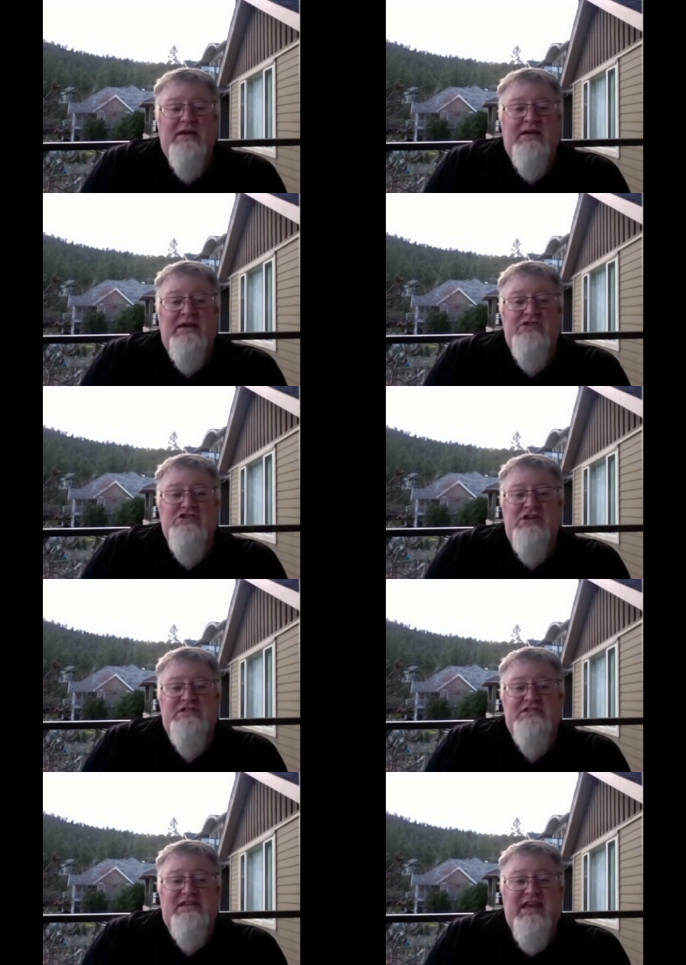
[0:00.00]
in
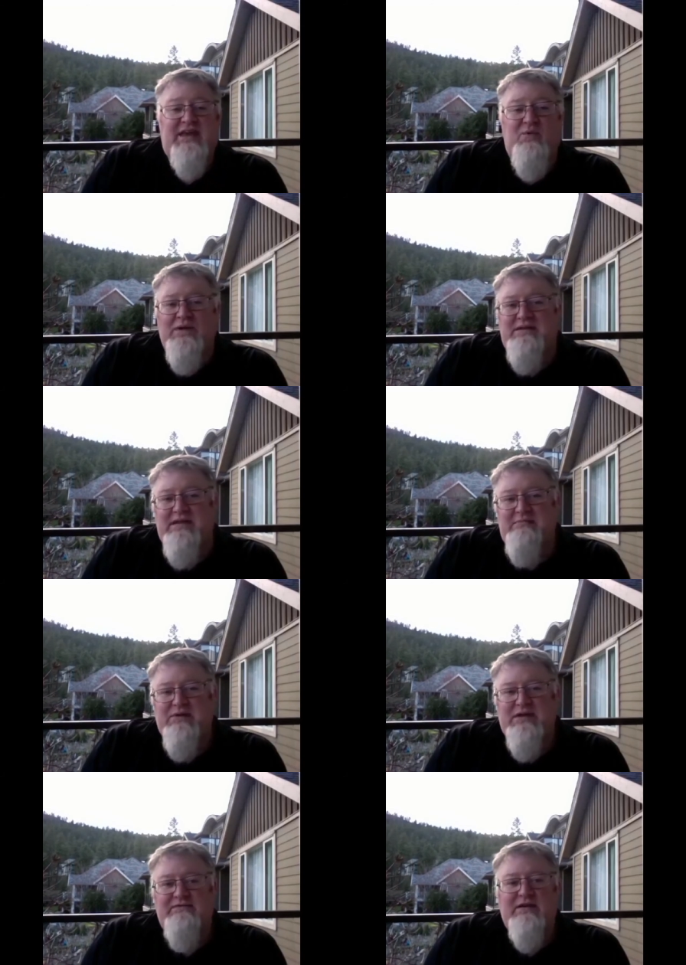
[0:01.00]
Jesus. Again, what do they
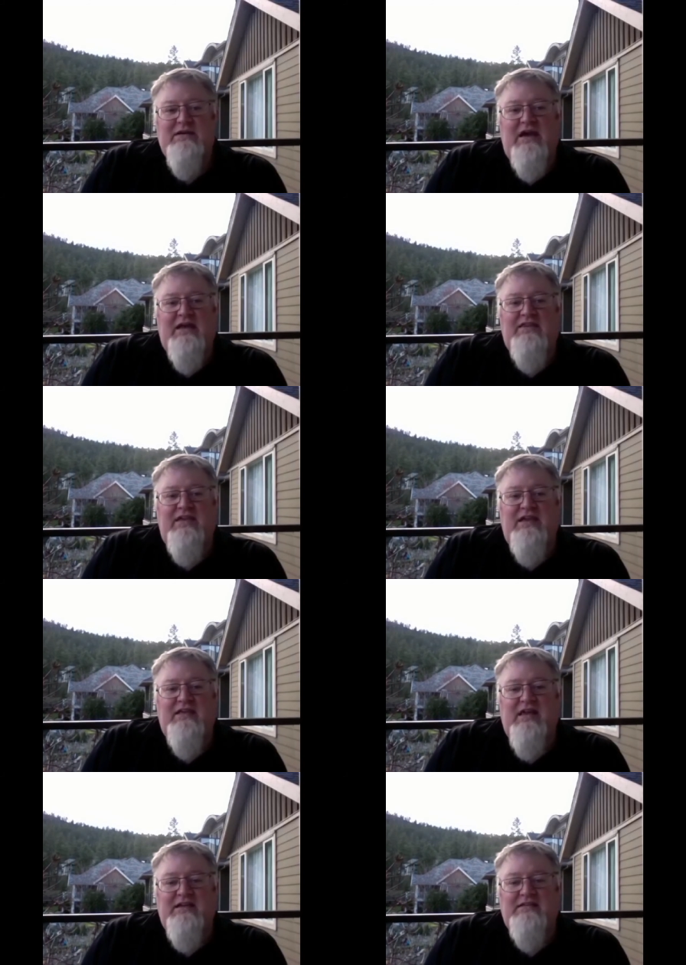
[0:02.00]
believe in? I think
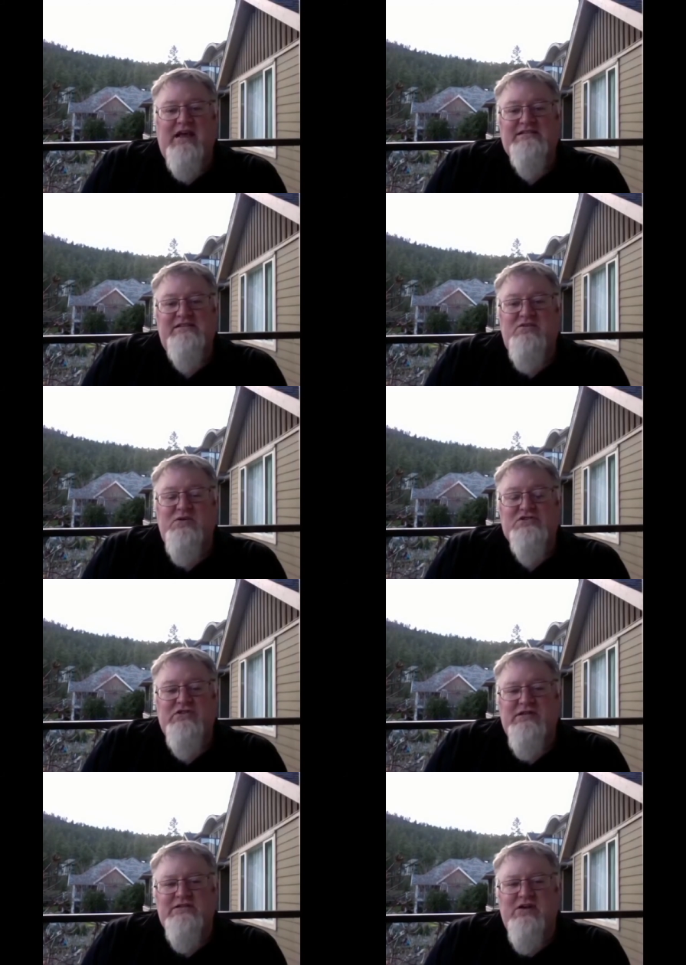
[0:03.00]
that that's a
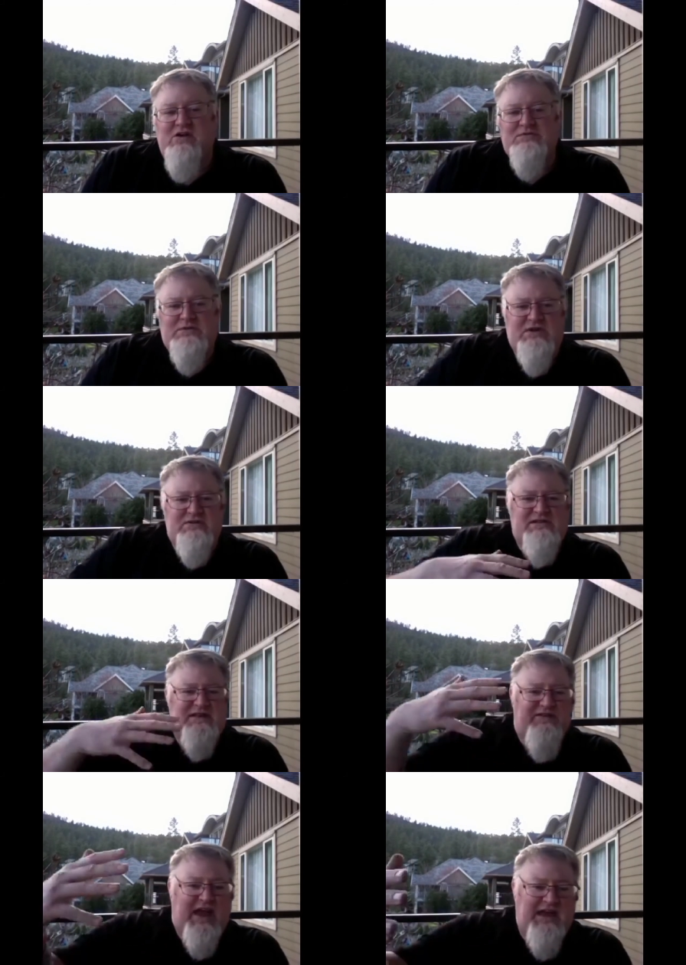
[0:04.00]
question that the Gospels always
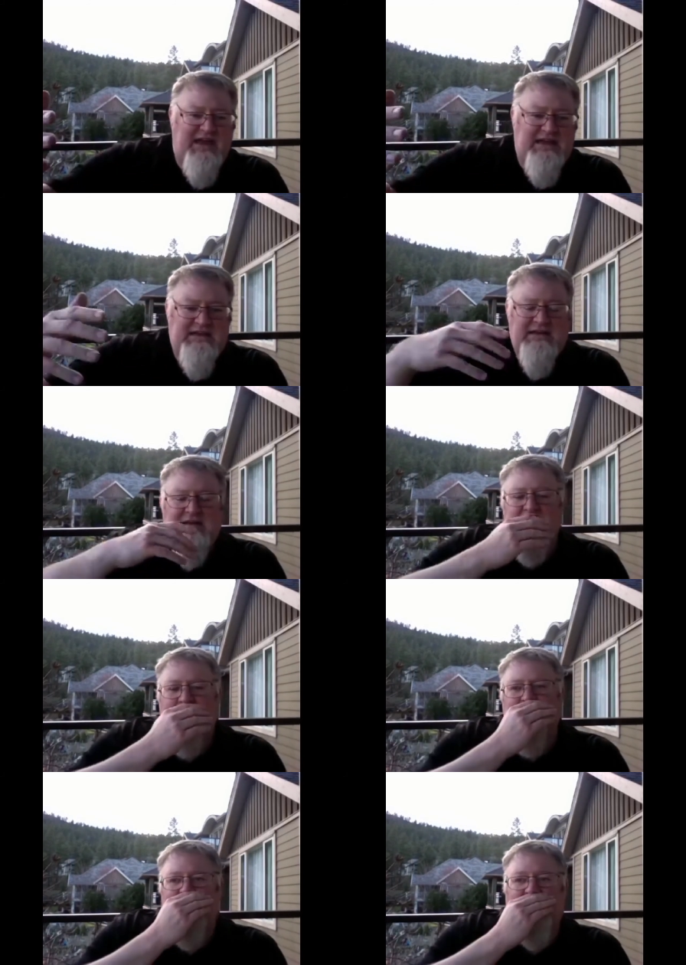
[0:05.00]
leave hanging.
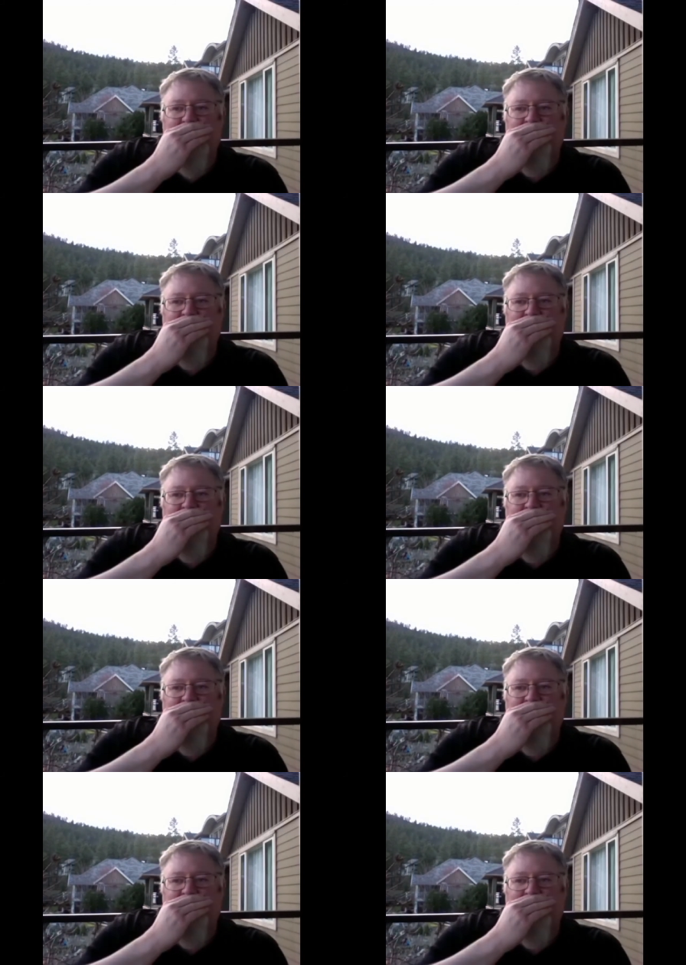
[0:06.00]
Um, it's